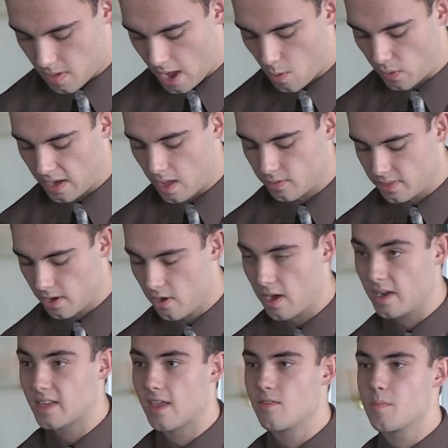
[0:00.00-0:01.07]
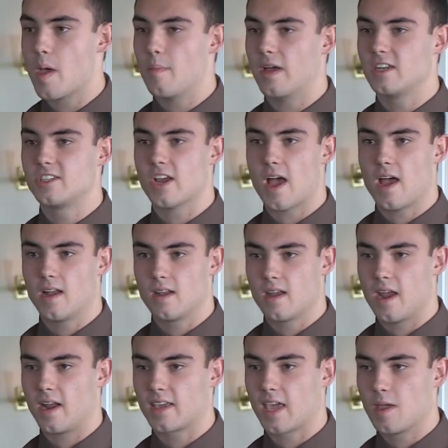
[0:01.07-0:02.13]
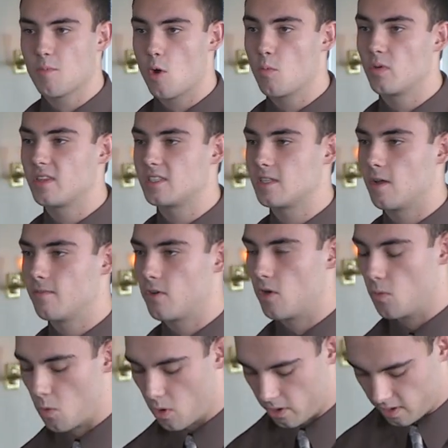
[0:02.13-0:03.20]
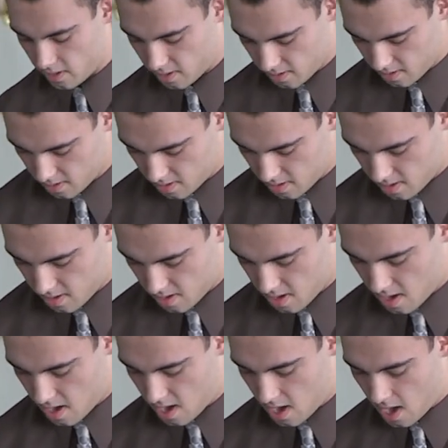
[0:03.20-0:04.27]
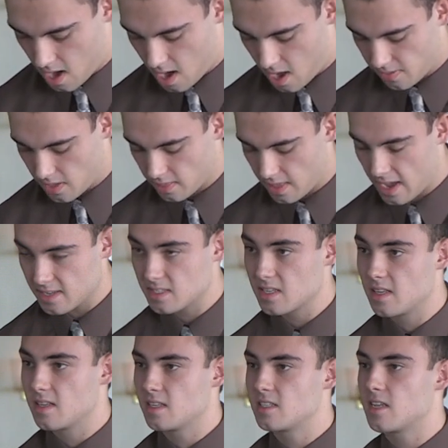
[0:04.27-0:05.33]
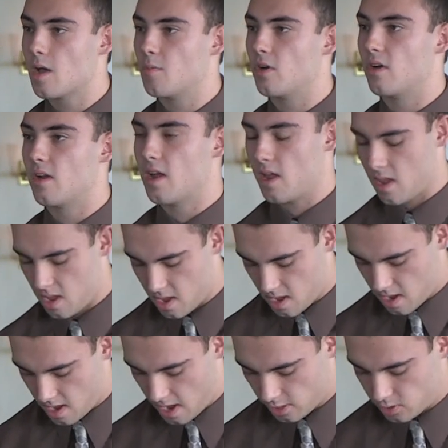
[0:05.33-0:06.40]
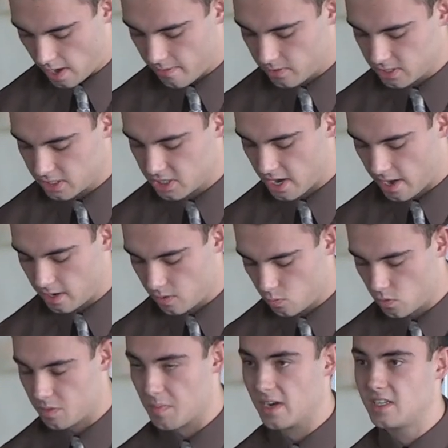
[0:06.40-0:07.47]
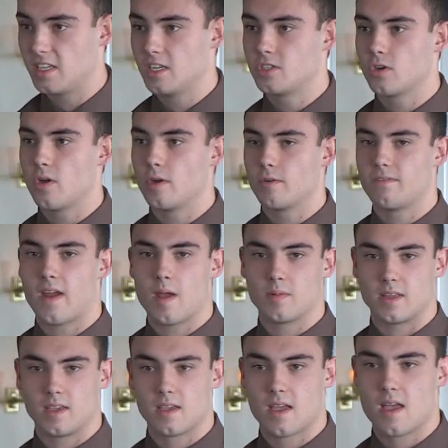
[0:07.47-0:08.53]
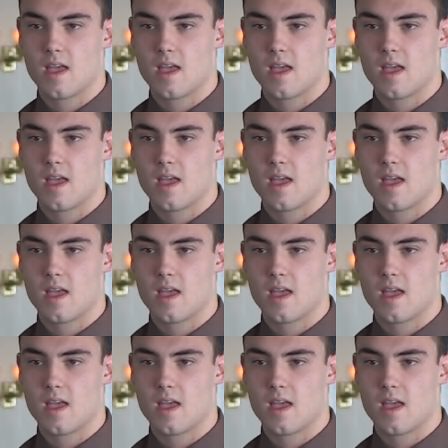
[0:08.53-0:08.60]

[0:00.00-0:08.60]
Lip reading: I went out there and gave it my best shot, and I came home with a silver award. And then lastly, this summer, I traveled to China with my teacher and her family.